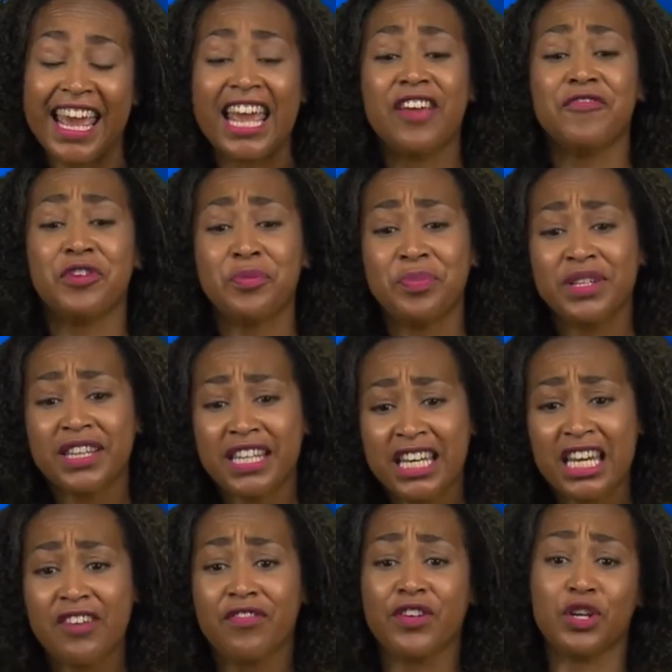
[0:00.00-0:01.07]
If you
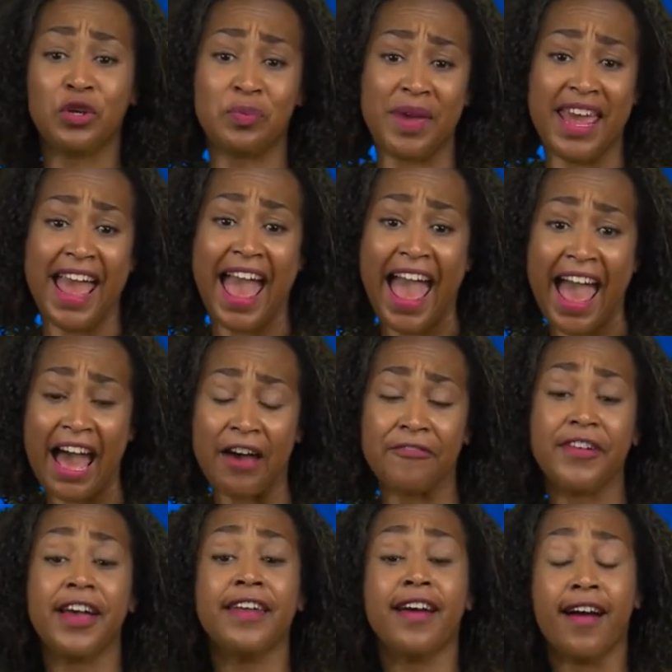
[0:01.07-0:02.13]
believe you may have
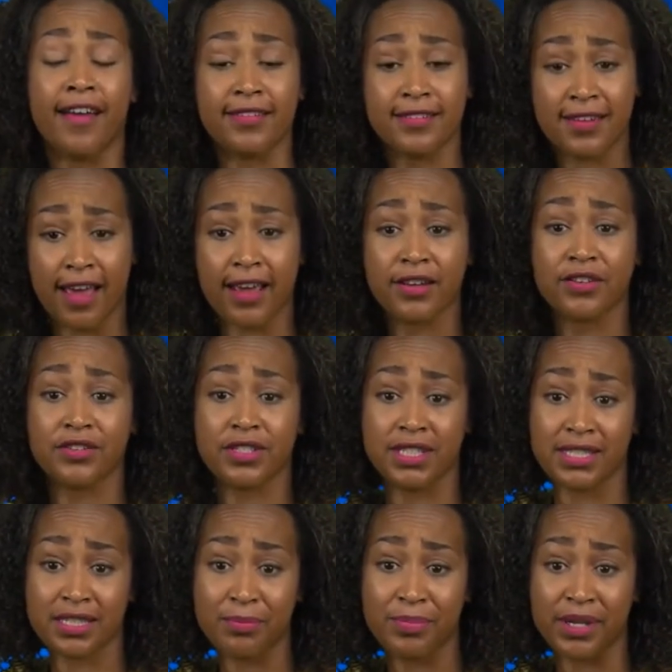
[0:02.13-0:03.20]
an undiagnosed
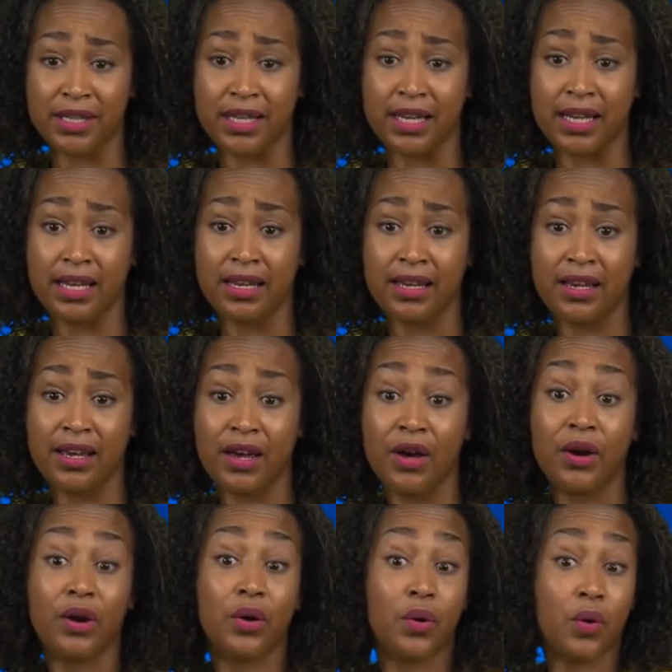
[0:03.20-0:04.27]
disability,
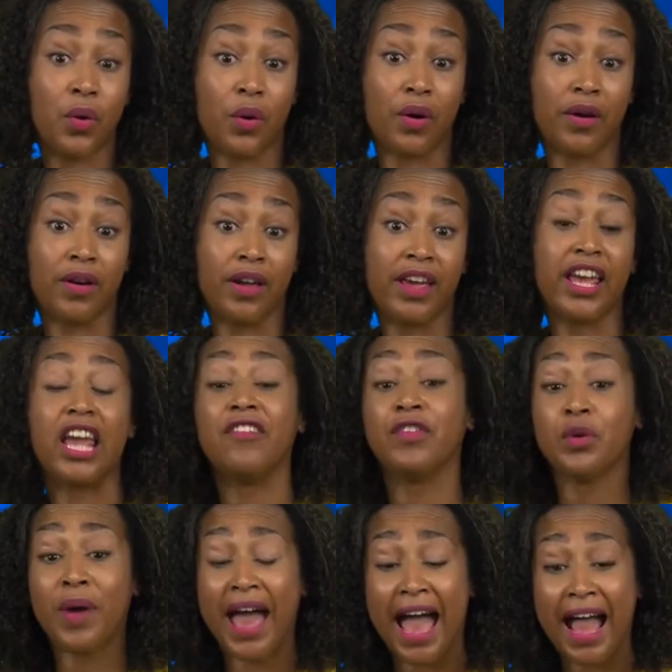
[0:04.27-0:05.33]
or if
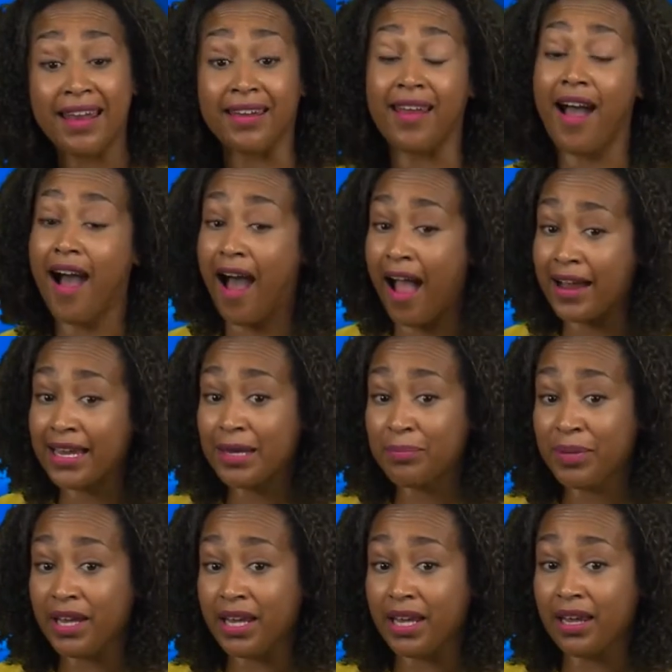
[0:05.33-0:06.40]
you had an
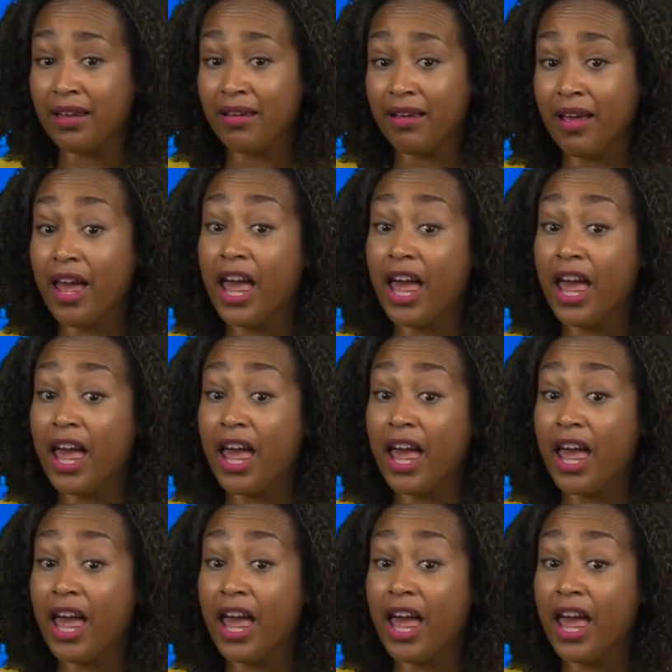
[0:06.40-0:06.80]
IEP,